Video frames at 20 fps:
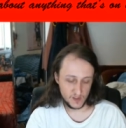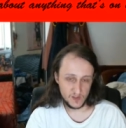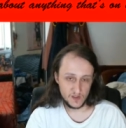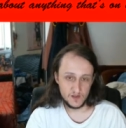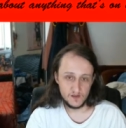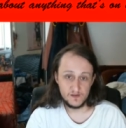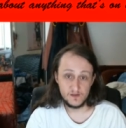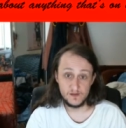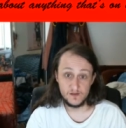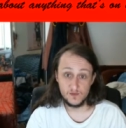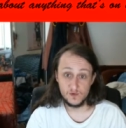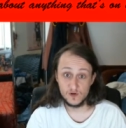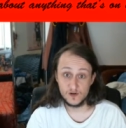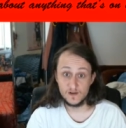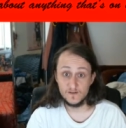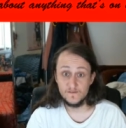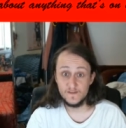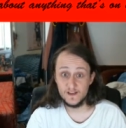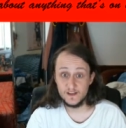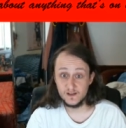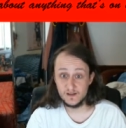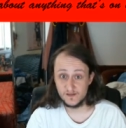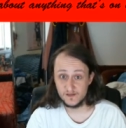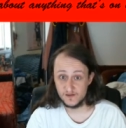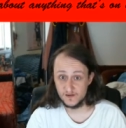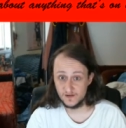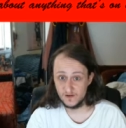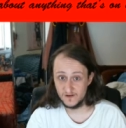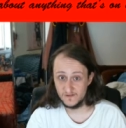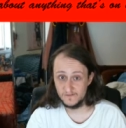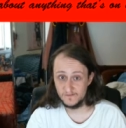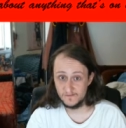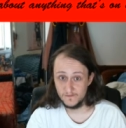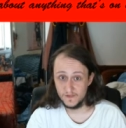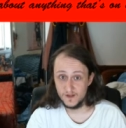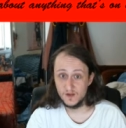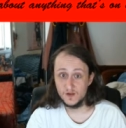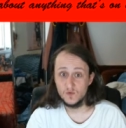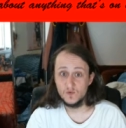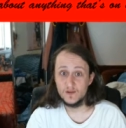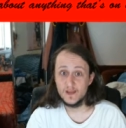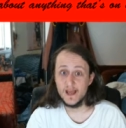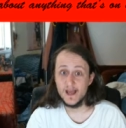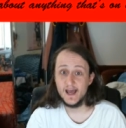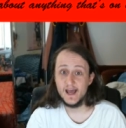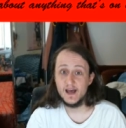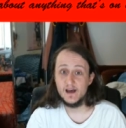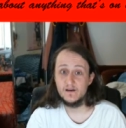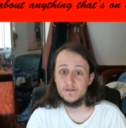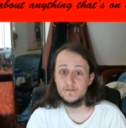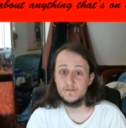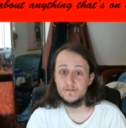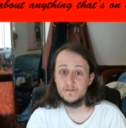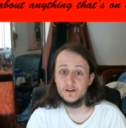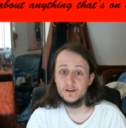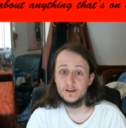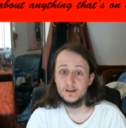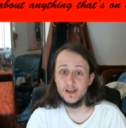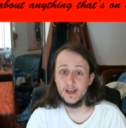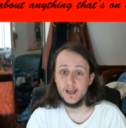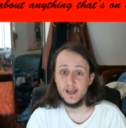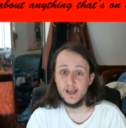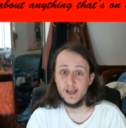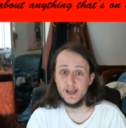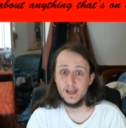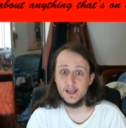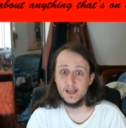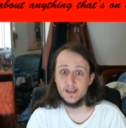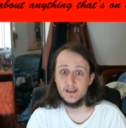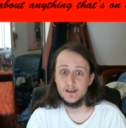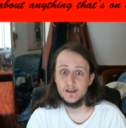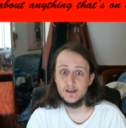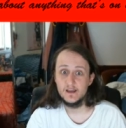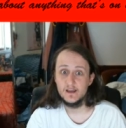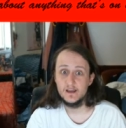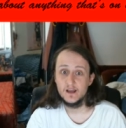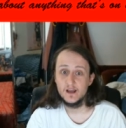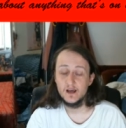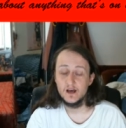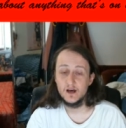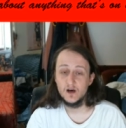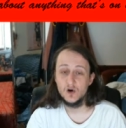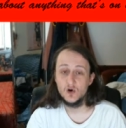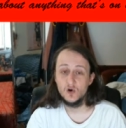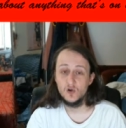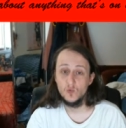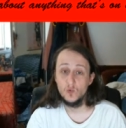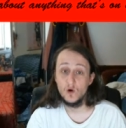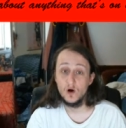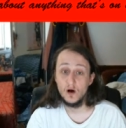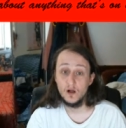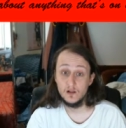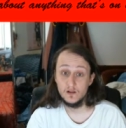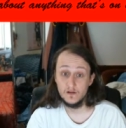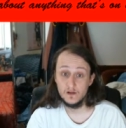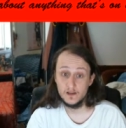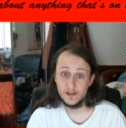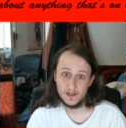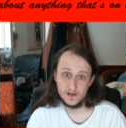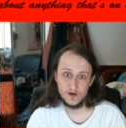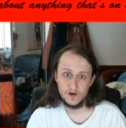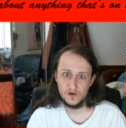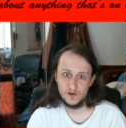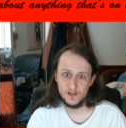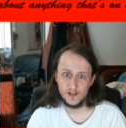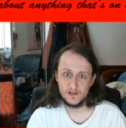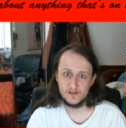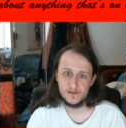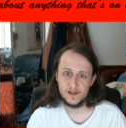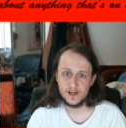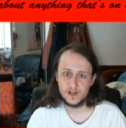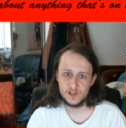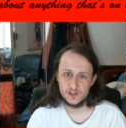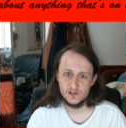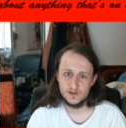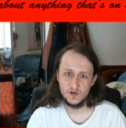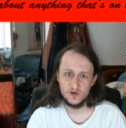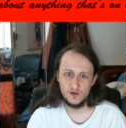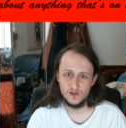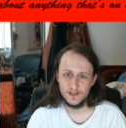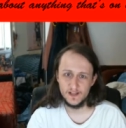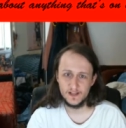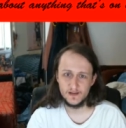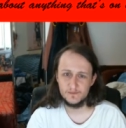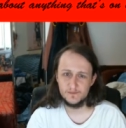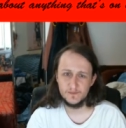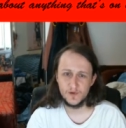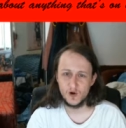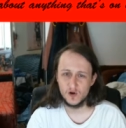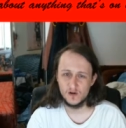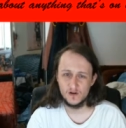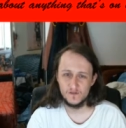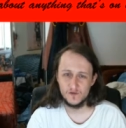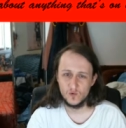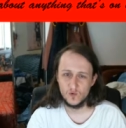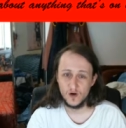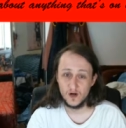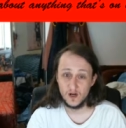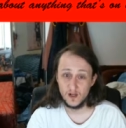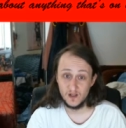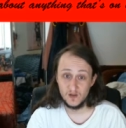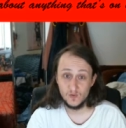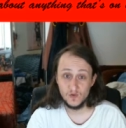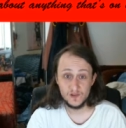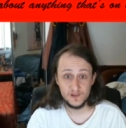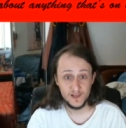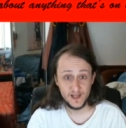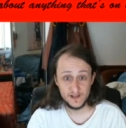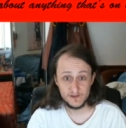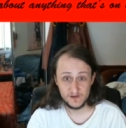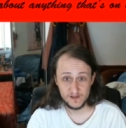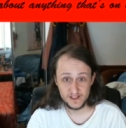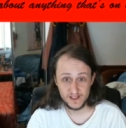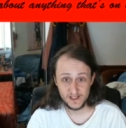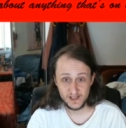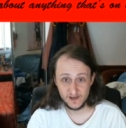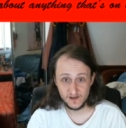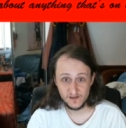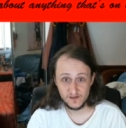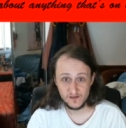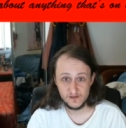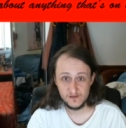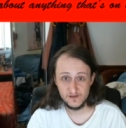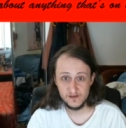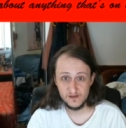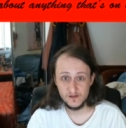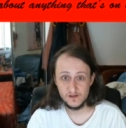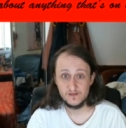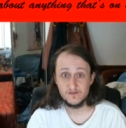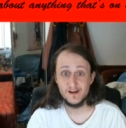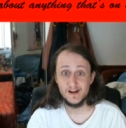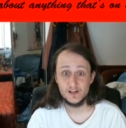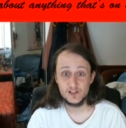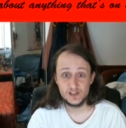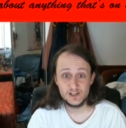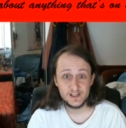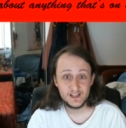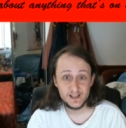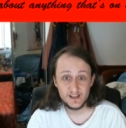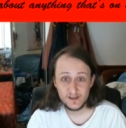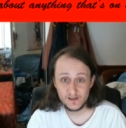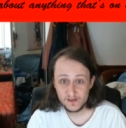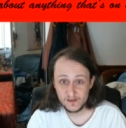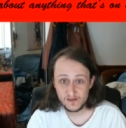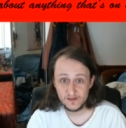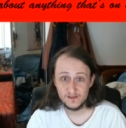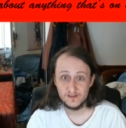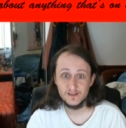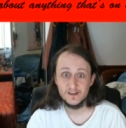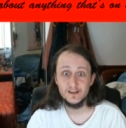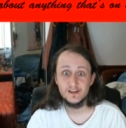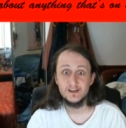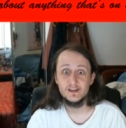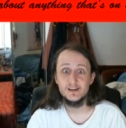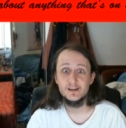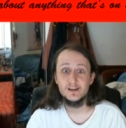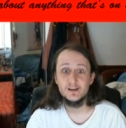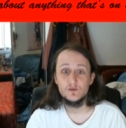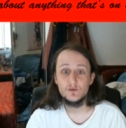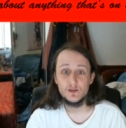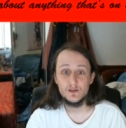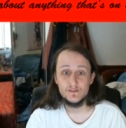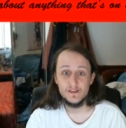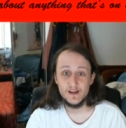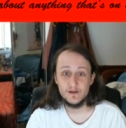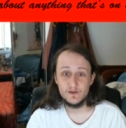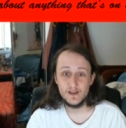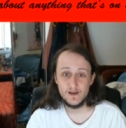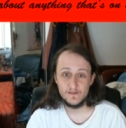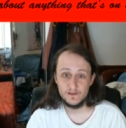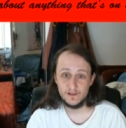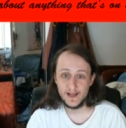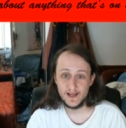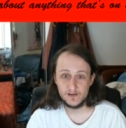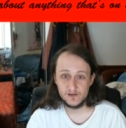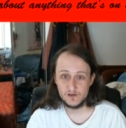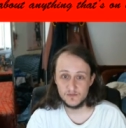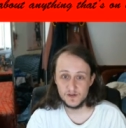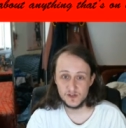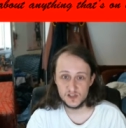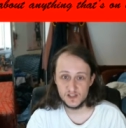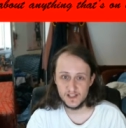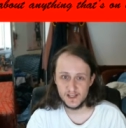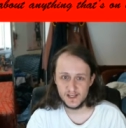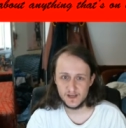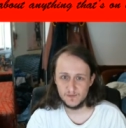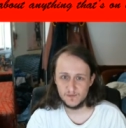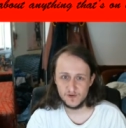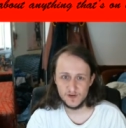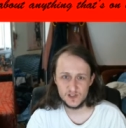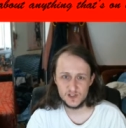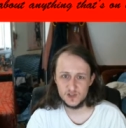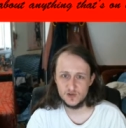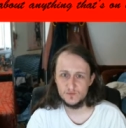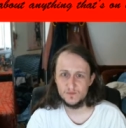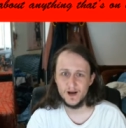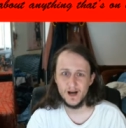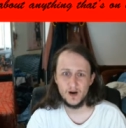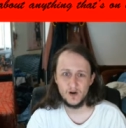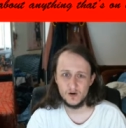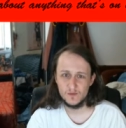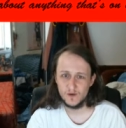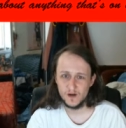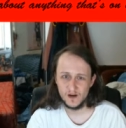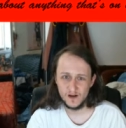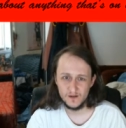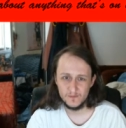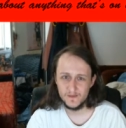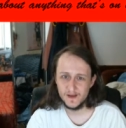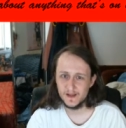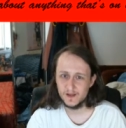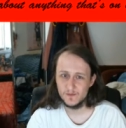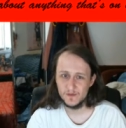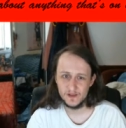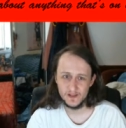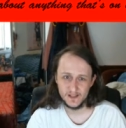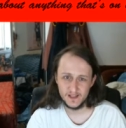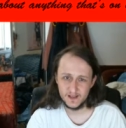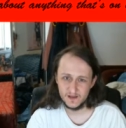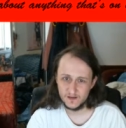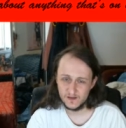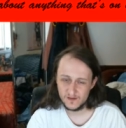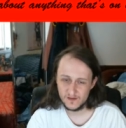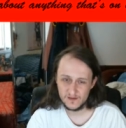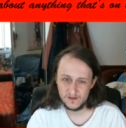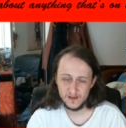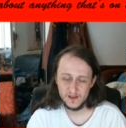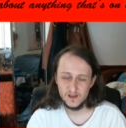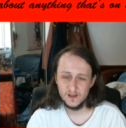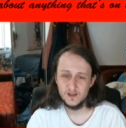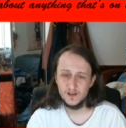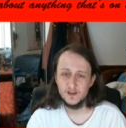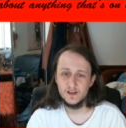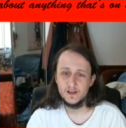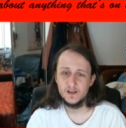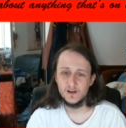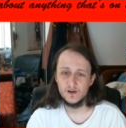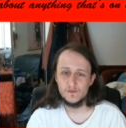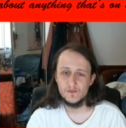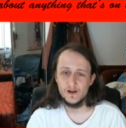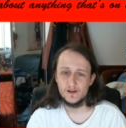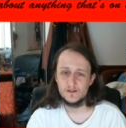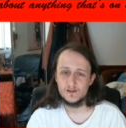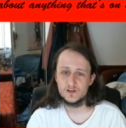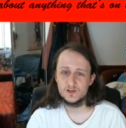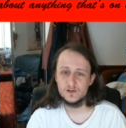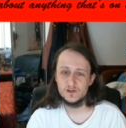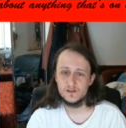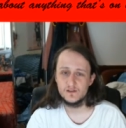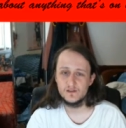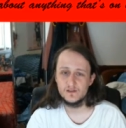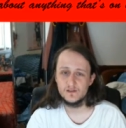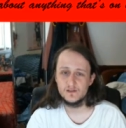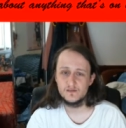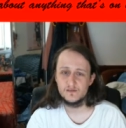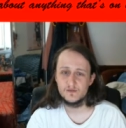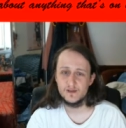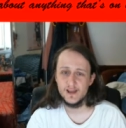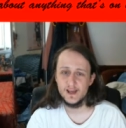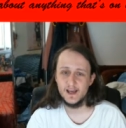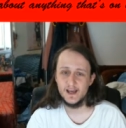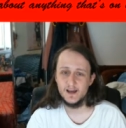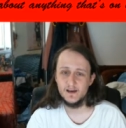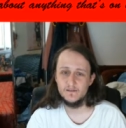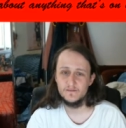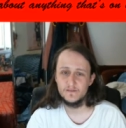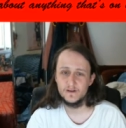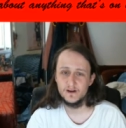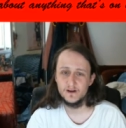since we're a convenience store, we have a whole wall, like a whole section, a whole part of a wall with lottery tickets, scratch tickets, and we have a lottery machine that can print you Powerball, Mega Millions. Here in Massachusetts, we have